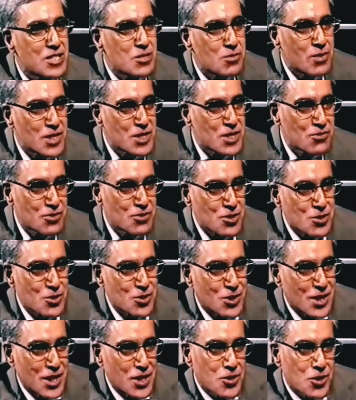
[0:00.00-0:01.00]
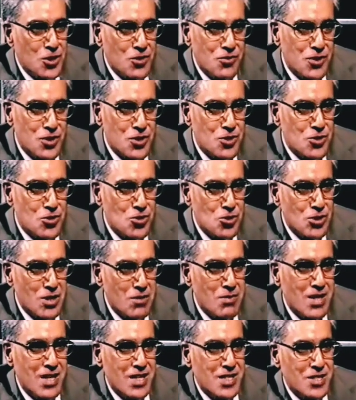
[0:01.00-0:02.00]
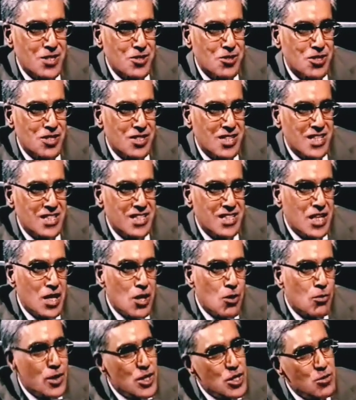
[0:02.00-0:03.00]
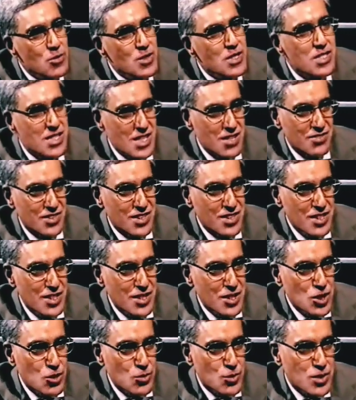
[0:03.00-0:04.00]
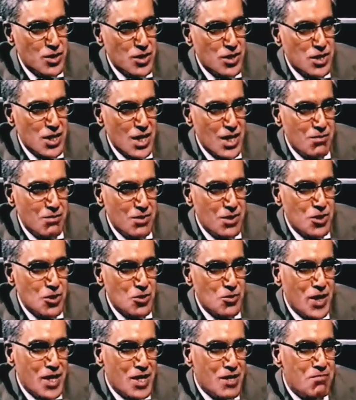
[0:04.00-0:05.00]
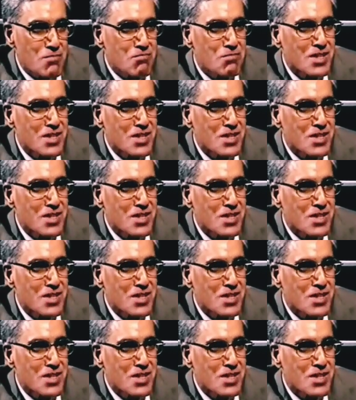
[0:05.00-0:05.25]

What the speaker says: tells a wonderful story. I don't know if it's true. Let me ask you. She says that when you were 7, you were determined to wear a